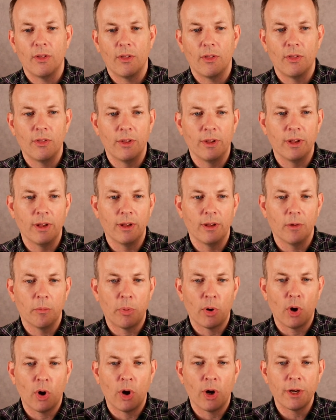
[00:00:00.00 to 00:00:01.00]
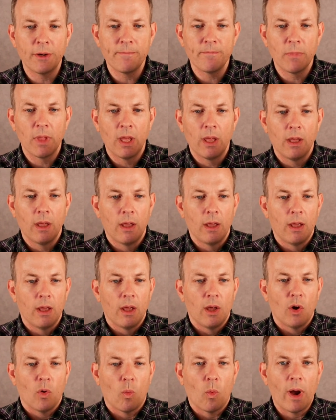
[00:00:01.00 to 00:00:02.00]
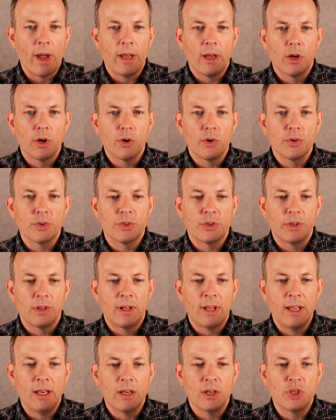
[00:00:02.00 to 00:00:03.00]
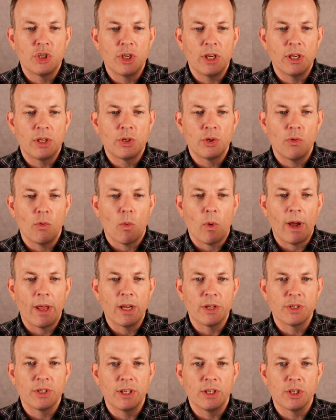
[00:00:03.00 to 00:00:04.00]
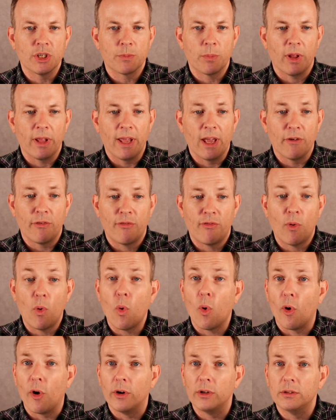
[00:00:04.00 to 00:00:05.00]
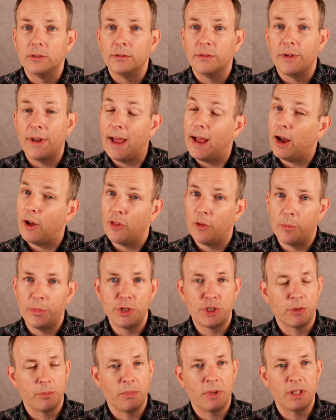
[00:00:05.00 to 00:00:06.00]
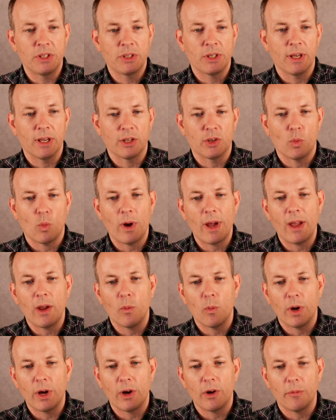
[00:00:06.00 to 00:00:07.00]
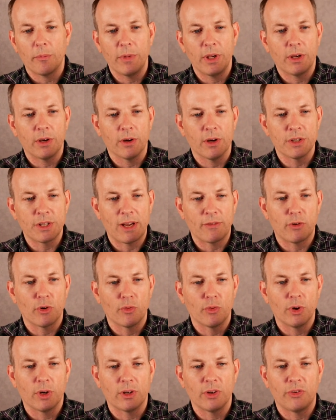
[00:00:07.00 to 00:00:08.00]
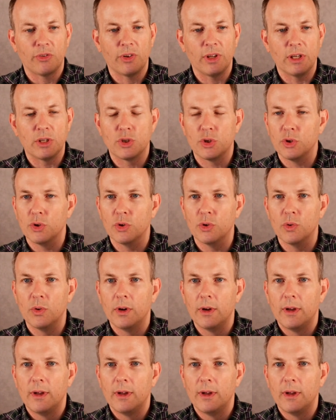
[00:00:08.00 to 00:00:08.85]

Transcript: the pawn. White goes king to g two. Why doesn't he just play f four? Now the bishop gets kicked away. Well, because after rook to c two,